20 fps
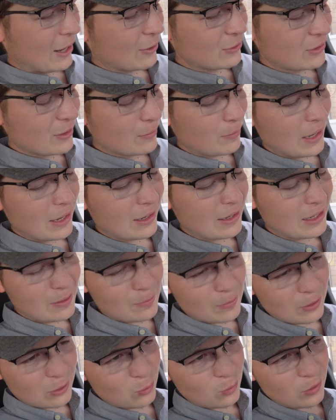I was
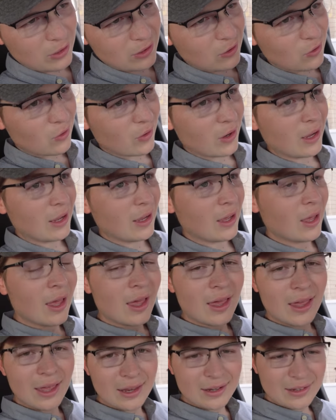debating between gray
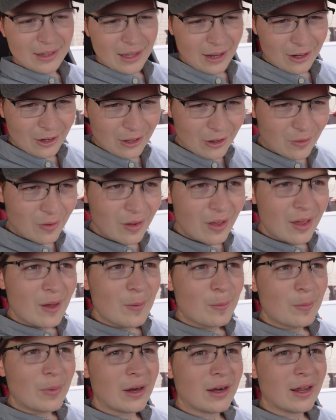and yellow,
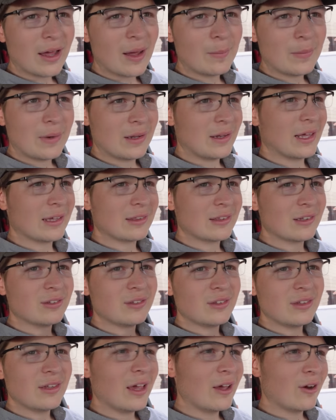but um, like the
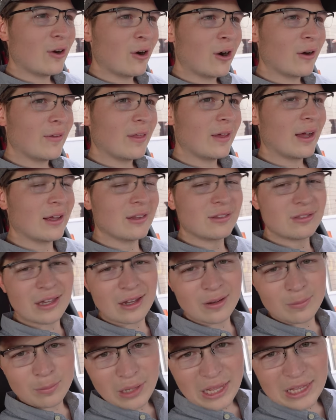C eight R, they got
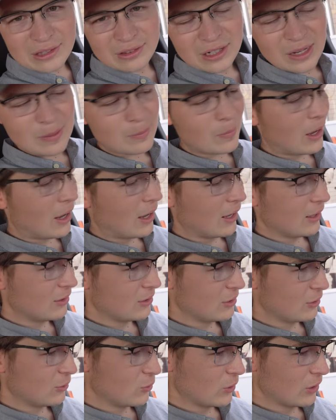second place in Le
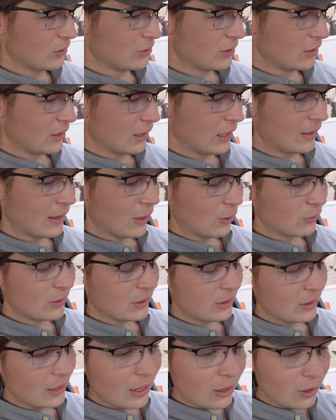Mans just recently. That was
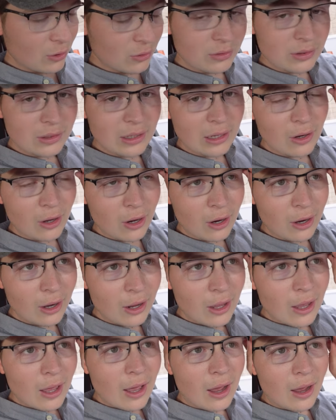a yellow C eight R,
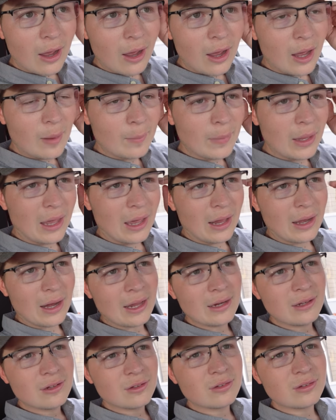um, and
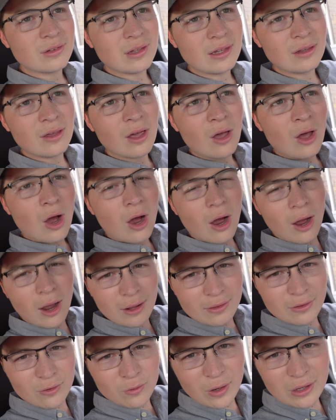I just think
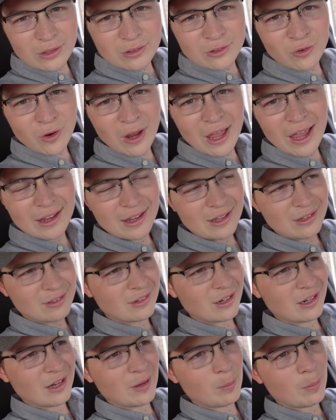on the racetrack,
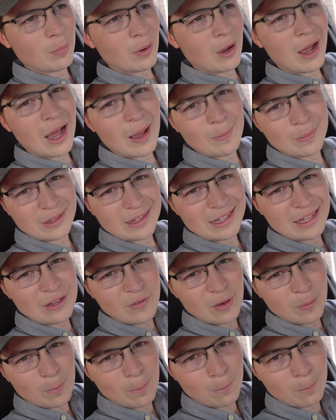it's gonna pop even